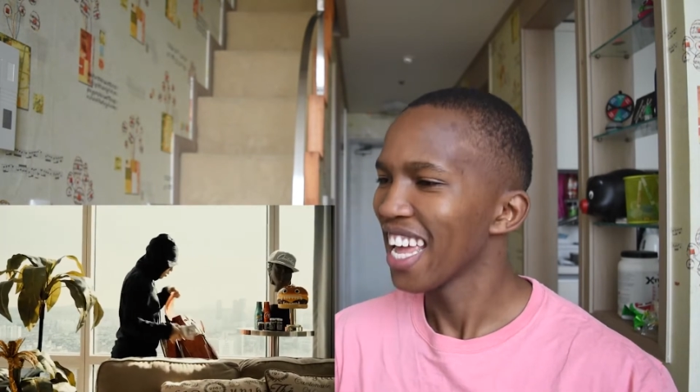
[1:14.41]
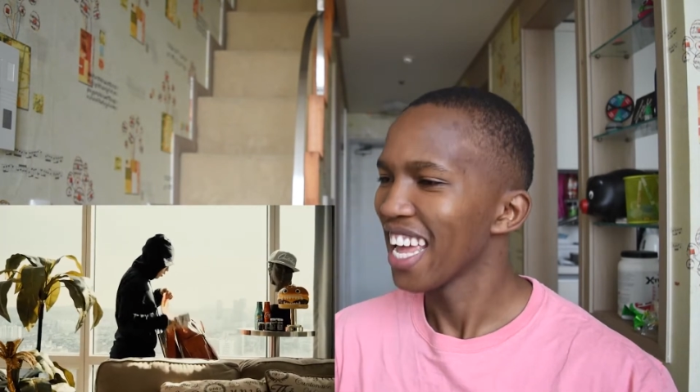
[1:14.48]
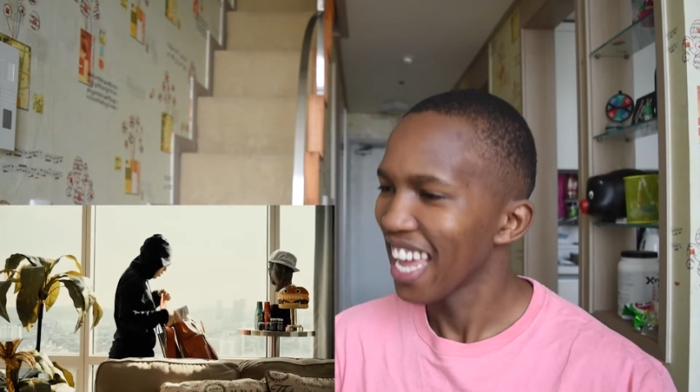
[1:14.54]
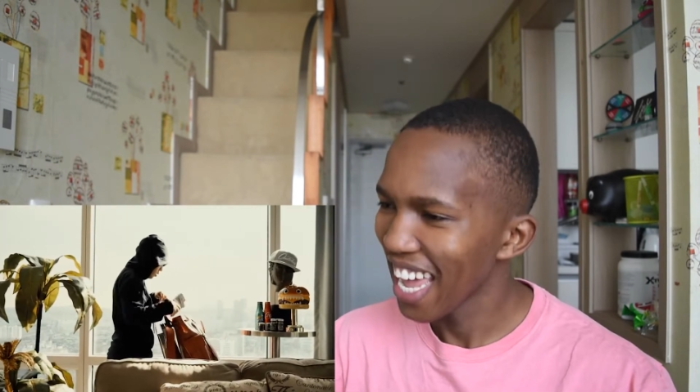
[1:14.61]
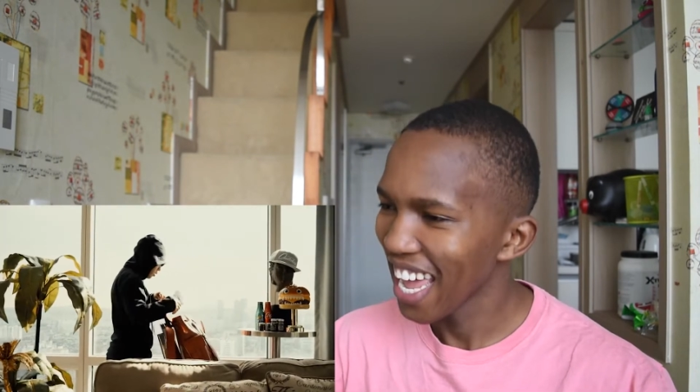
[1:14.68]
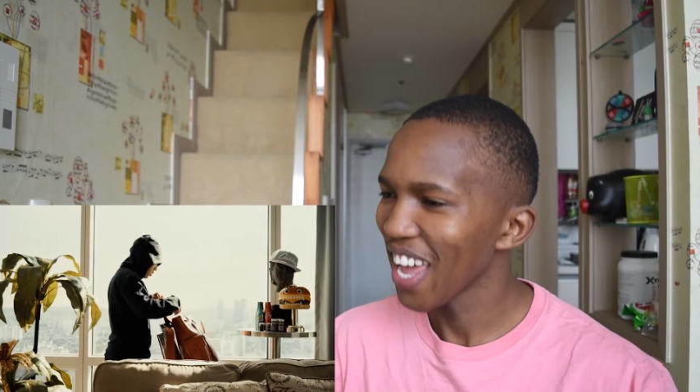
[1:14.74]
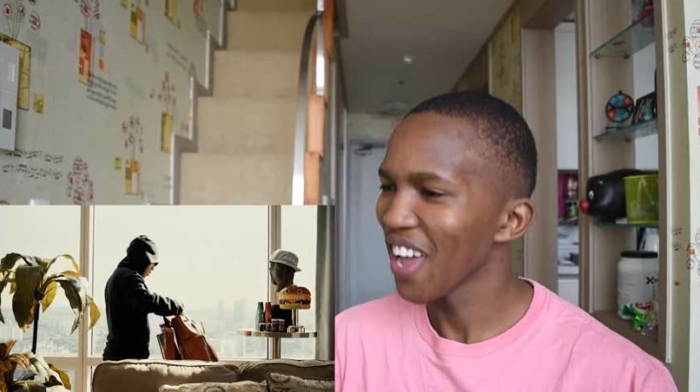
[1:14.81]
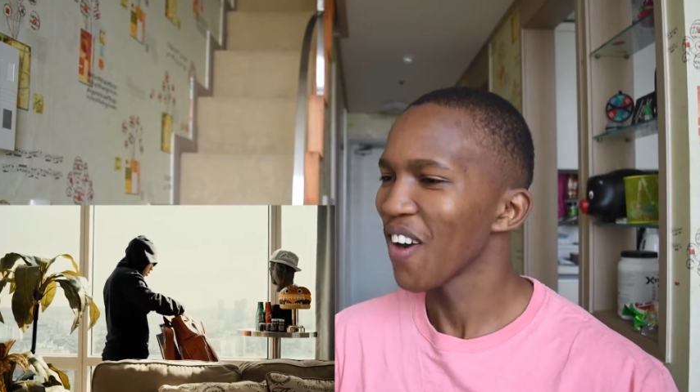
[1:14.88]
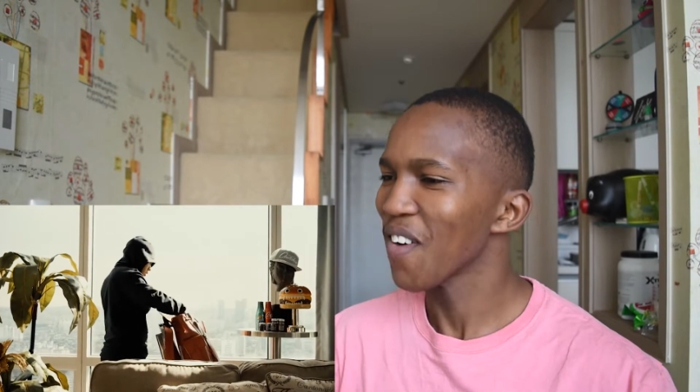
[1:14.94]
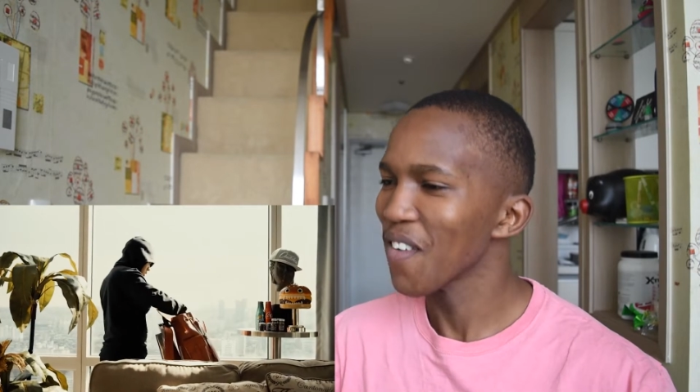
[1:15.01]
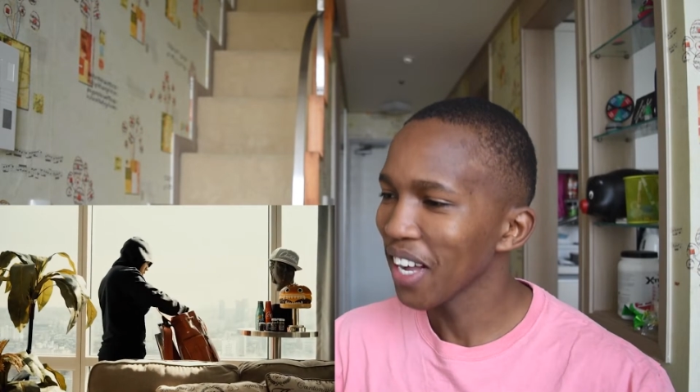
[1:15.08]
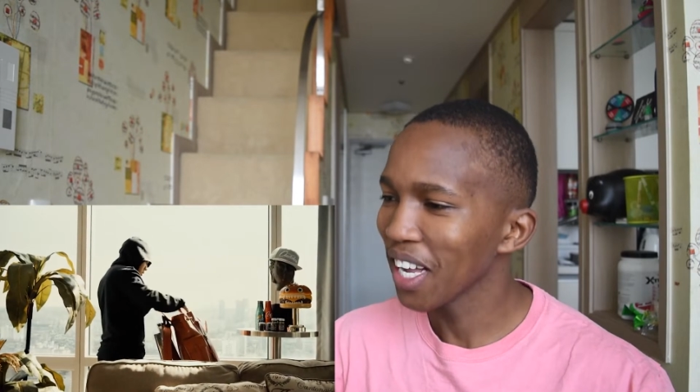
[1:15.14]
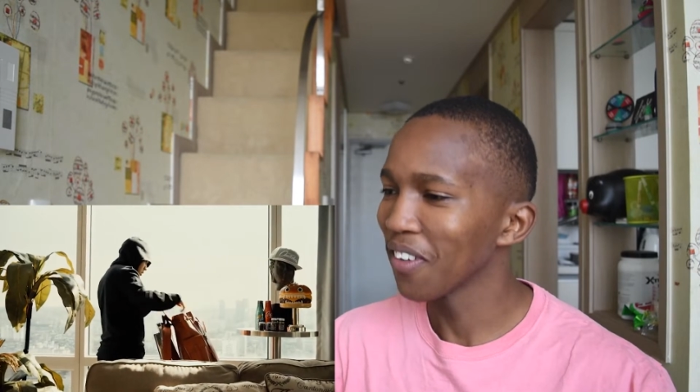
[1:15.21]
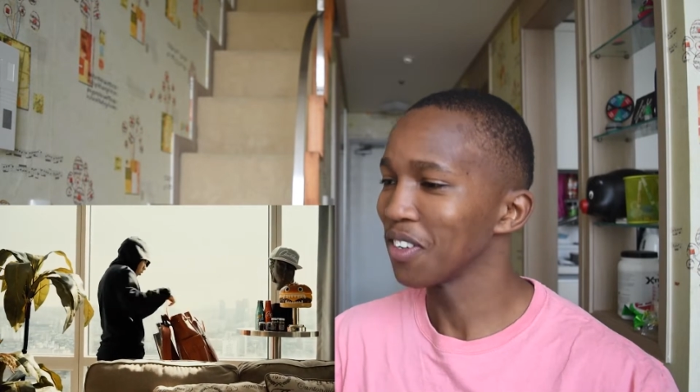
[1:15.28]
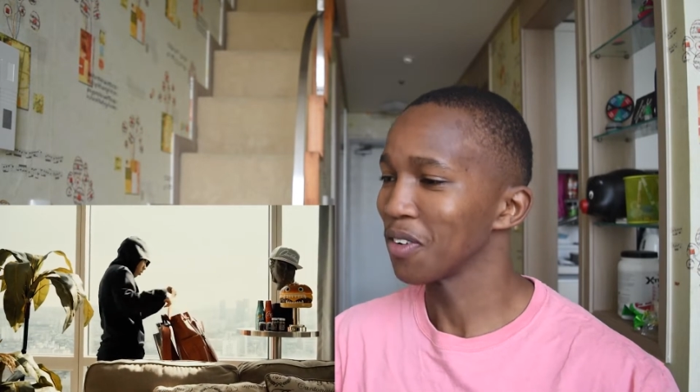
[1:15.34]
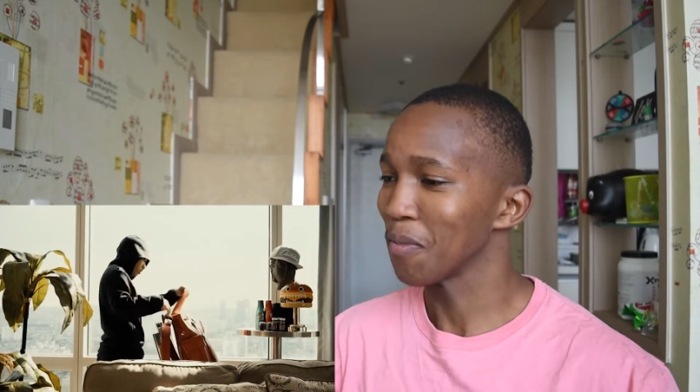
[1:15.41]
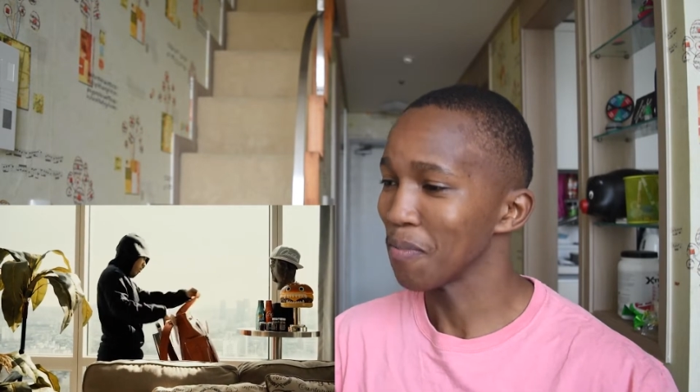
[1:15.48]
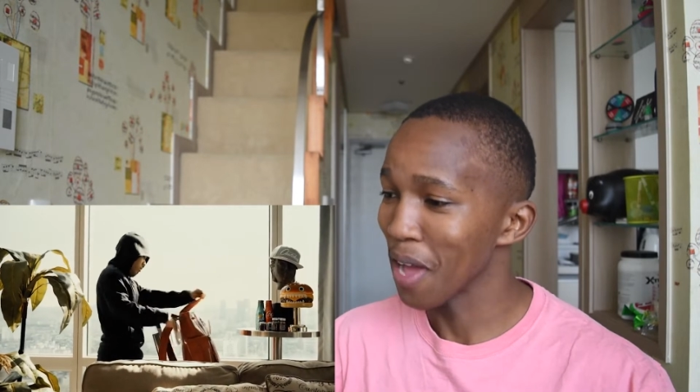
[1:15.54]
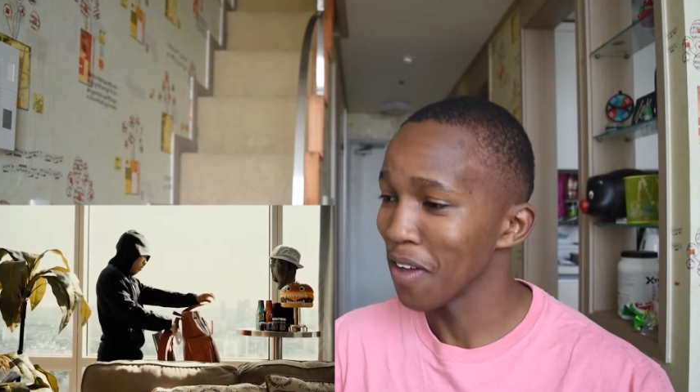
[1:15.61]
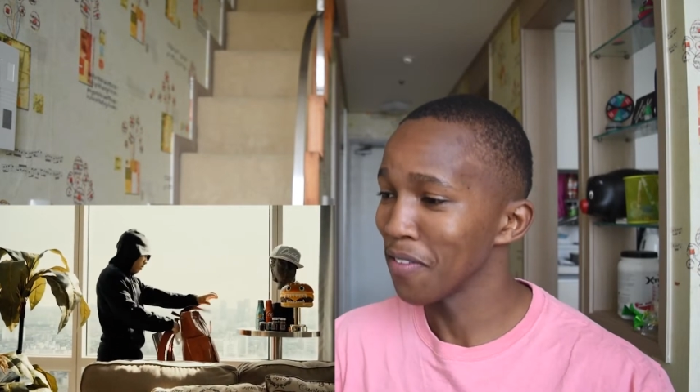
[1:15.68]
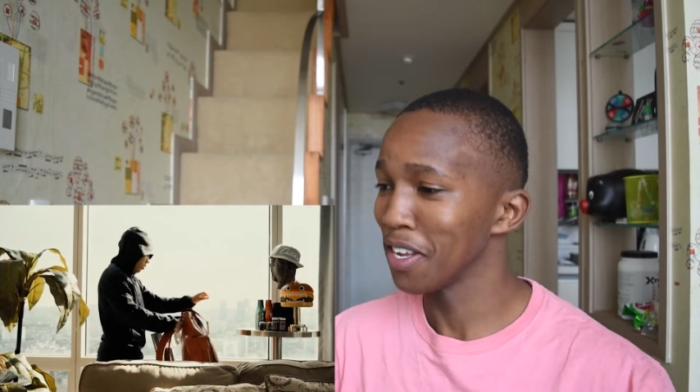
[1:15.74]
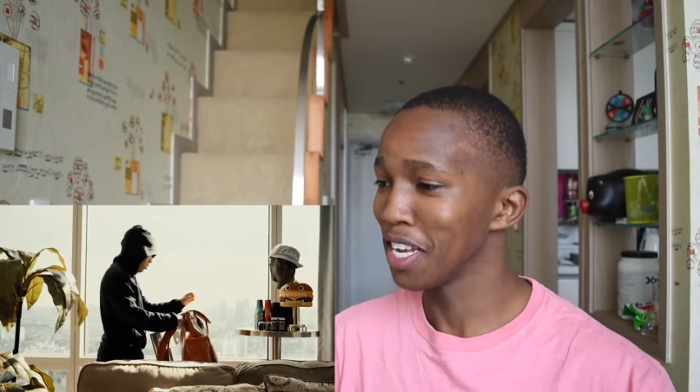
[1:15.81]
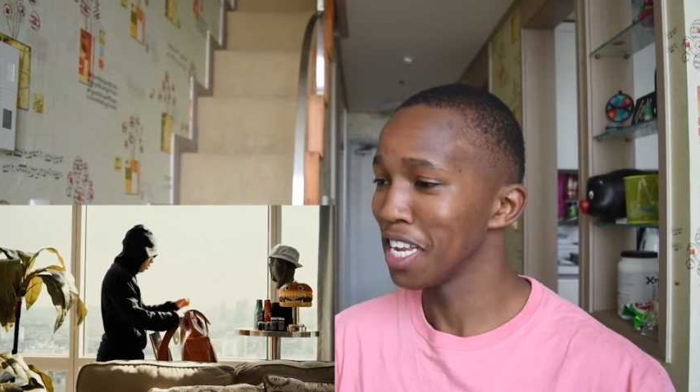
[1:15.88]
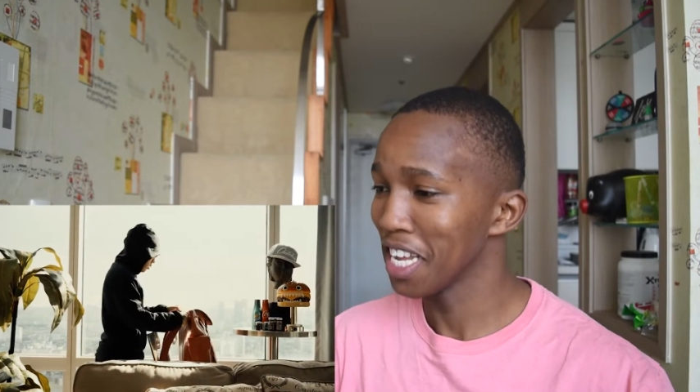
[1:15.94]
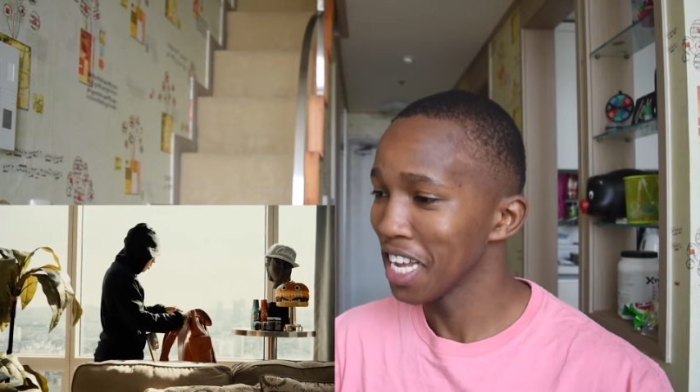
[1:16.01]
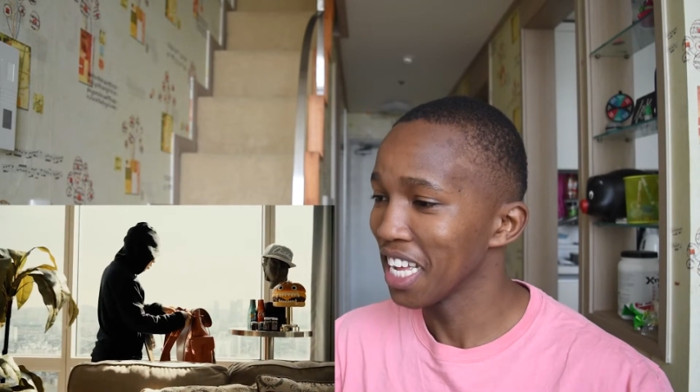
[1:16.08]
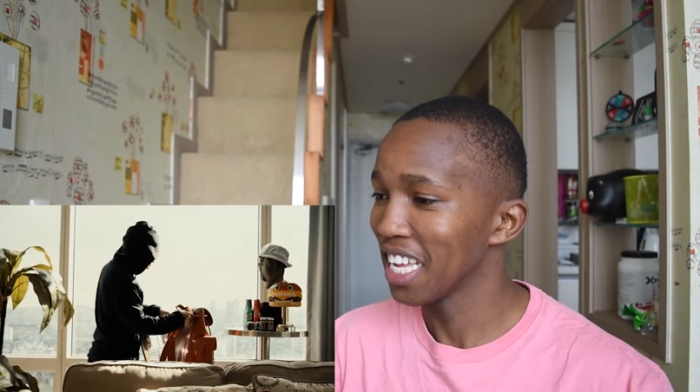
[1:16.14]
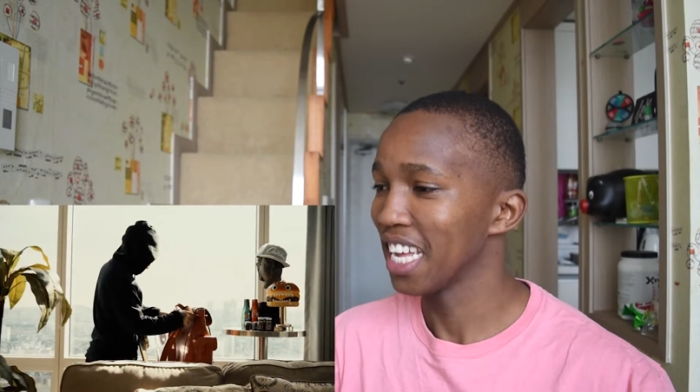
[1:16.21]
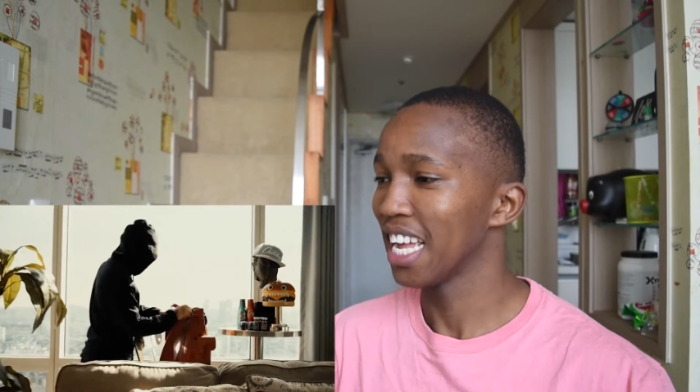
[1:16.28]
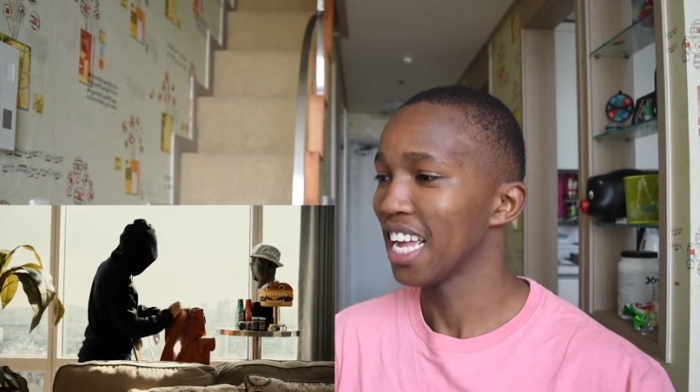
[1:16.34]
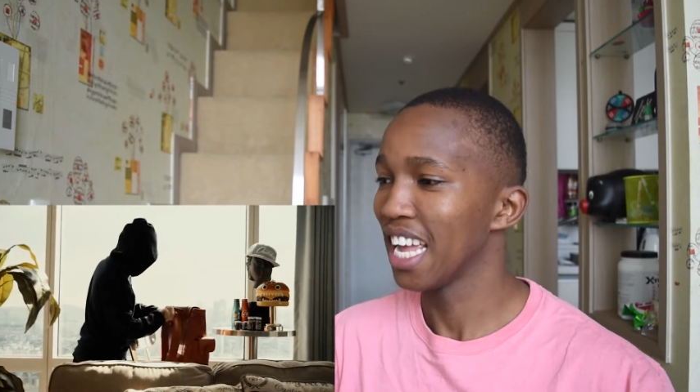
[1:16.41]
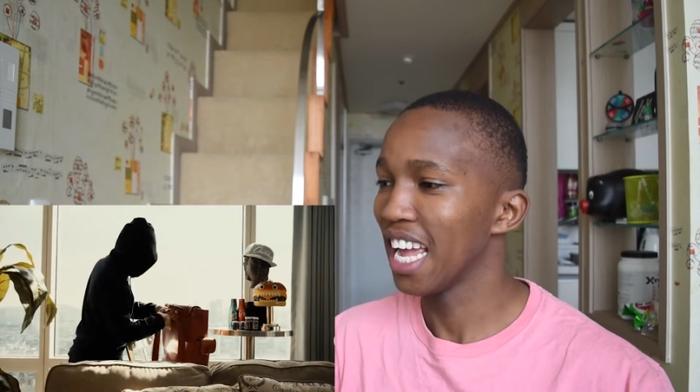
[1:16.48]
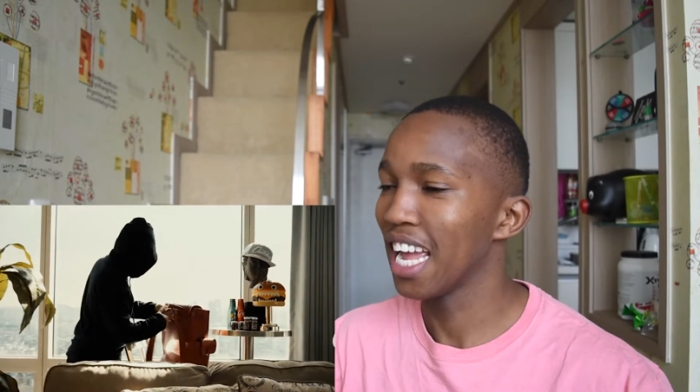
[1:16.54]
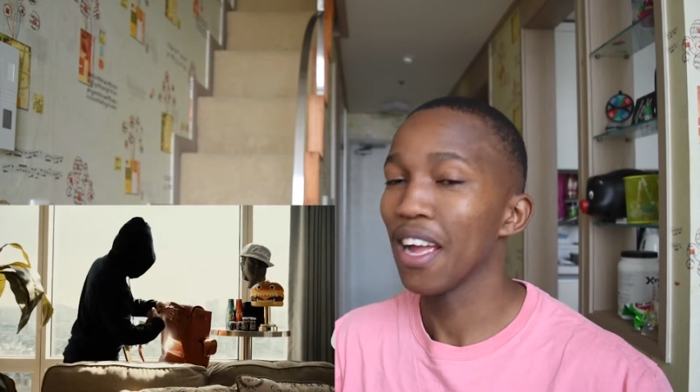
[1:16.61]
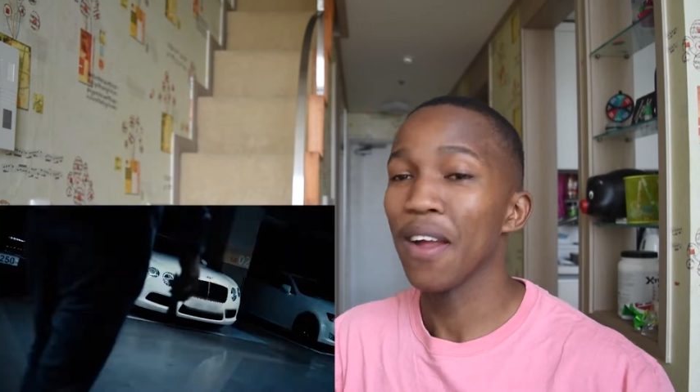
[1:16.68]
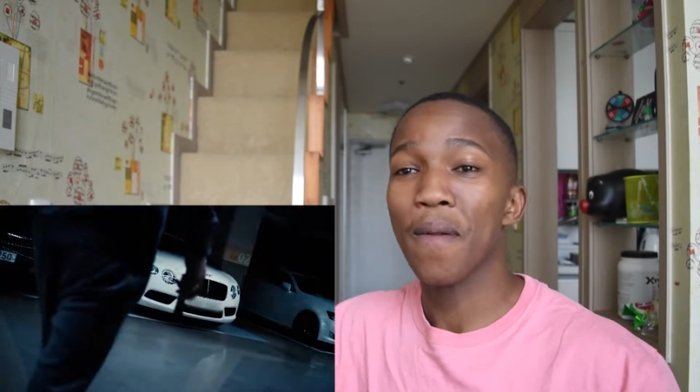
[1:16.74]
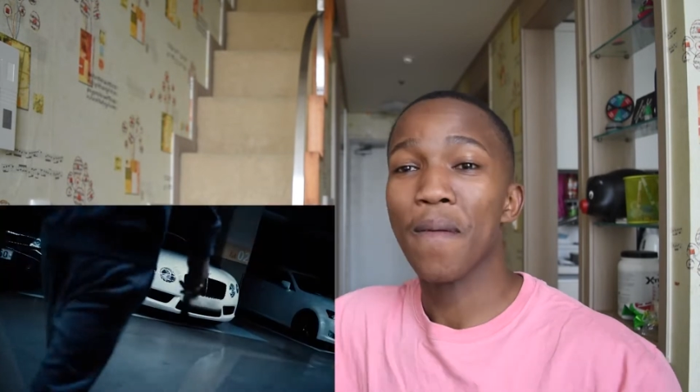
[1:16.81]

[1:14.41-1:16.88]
Yeah, welcome to Beverly Hills. Hey.